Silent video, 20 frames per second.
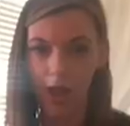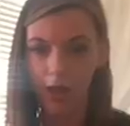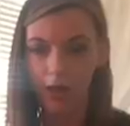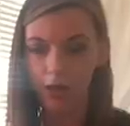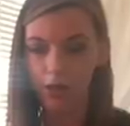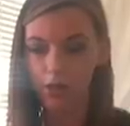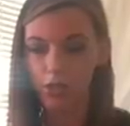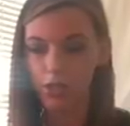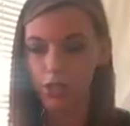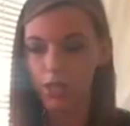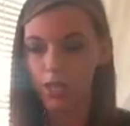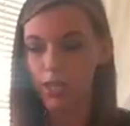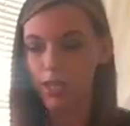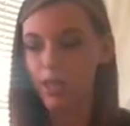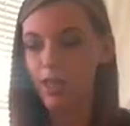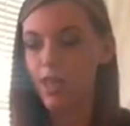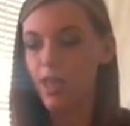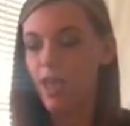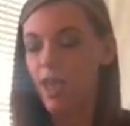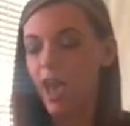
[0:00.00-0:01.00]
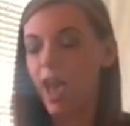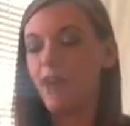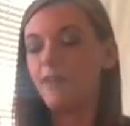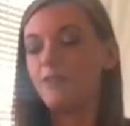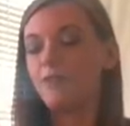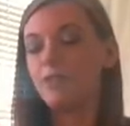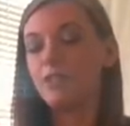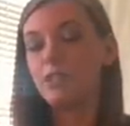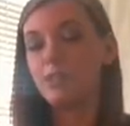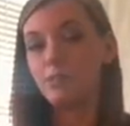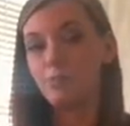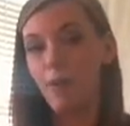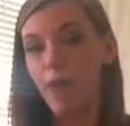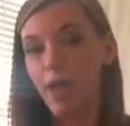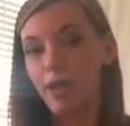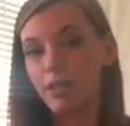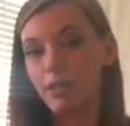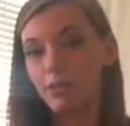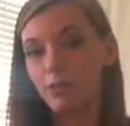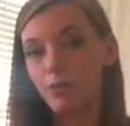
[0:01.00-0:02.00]
energy, have
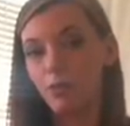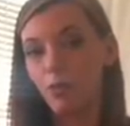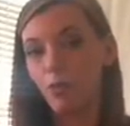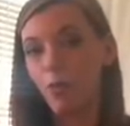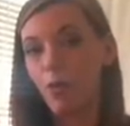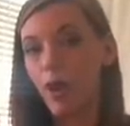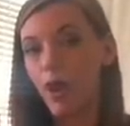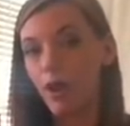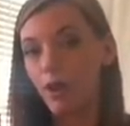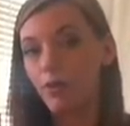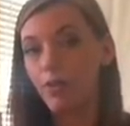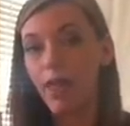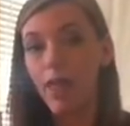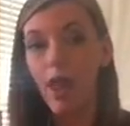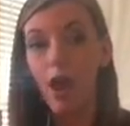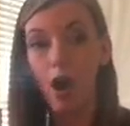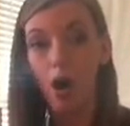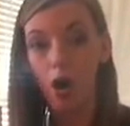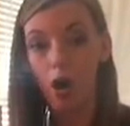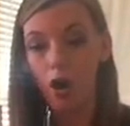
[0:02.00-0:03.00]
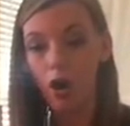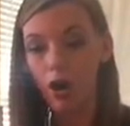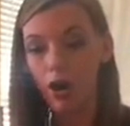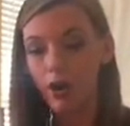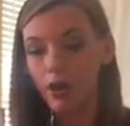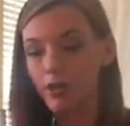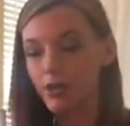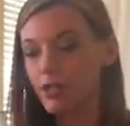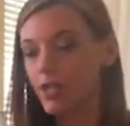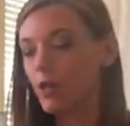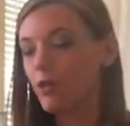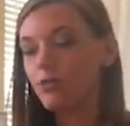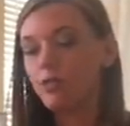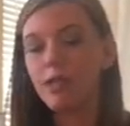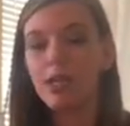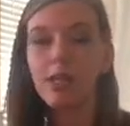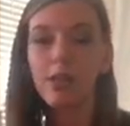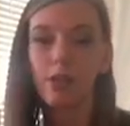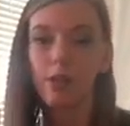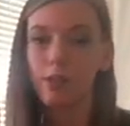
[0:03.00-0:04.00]
respect for where they are. Don't
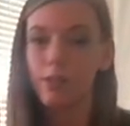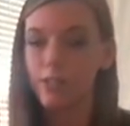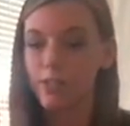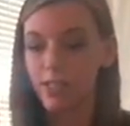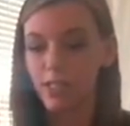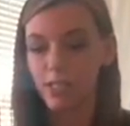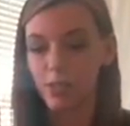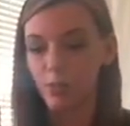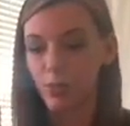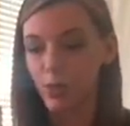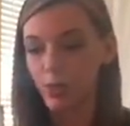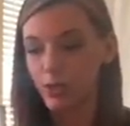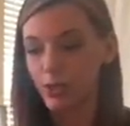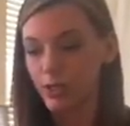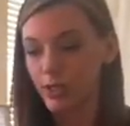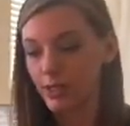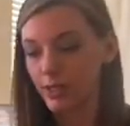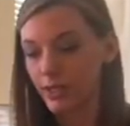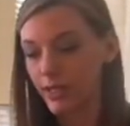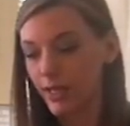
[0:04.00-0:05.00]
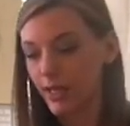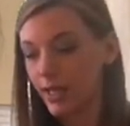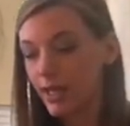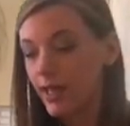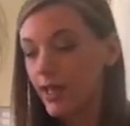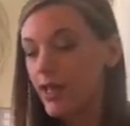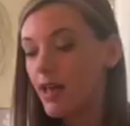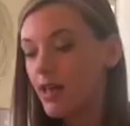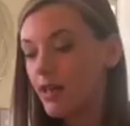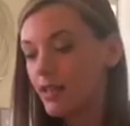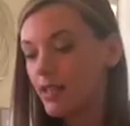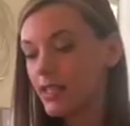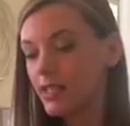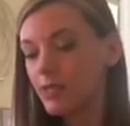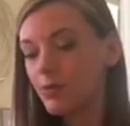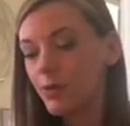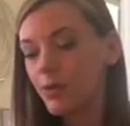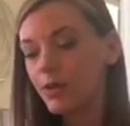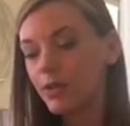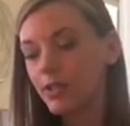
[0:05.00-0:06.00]
take those things personally. This
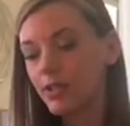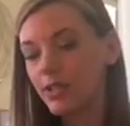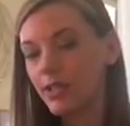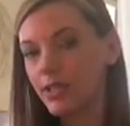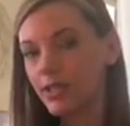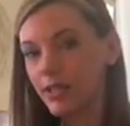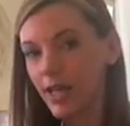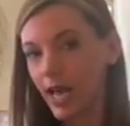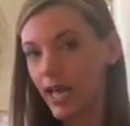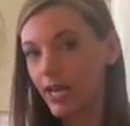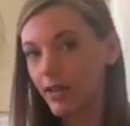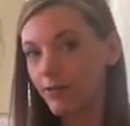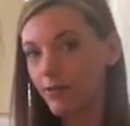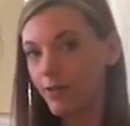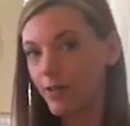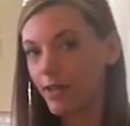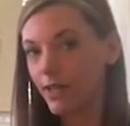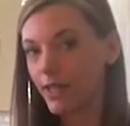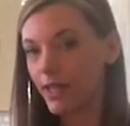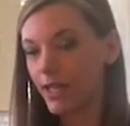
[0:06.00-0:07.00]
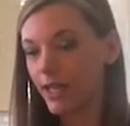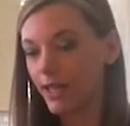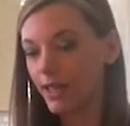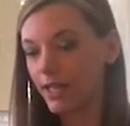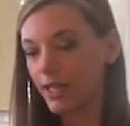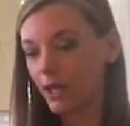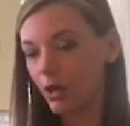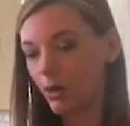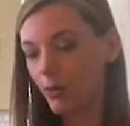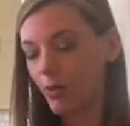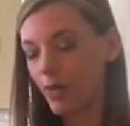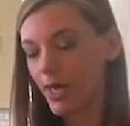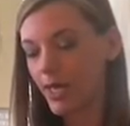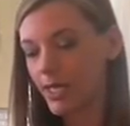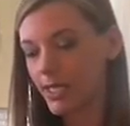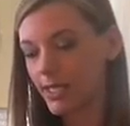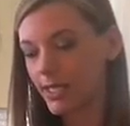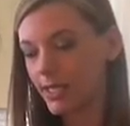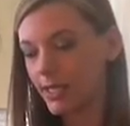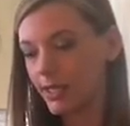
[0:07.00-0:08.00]
person is kind of feeling a little
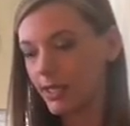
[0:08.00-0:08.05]
bit